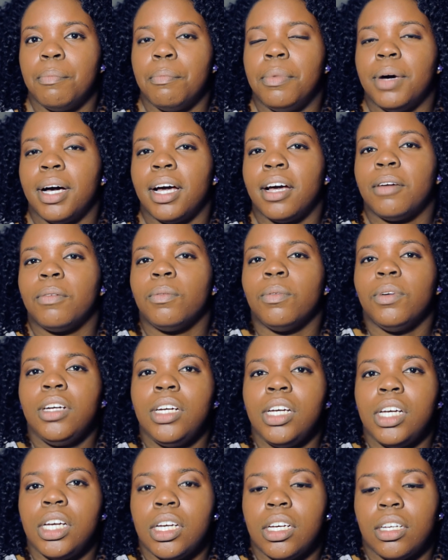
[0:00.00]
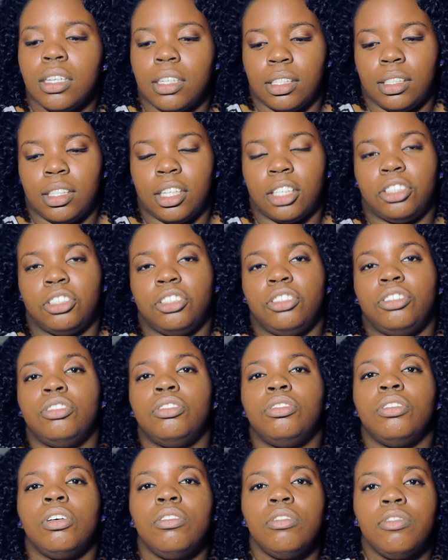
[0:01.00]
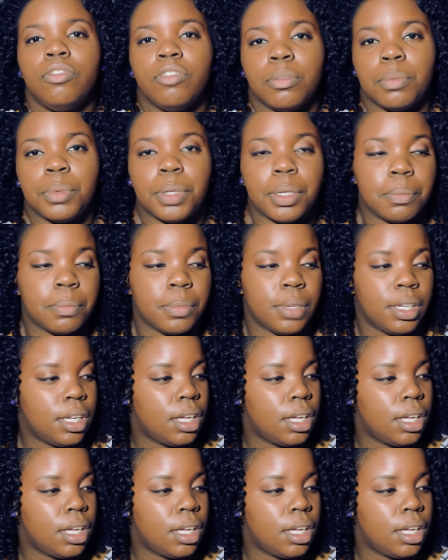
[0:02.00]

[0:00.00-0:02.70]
by a ring that she stole from him.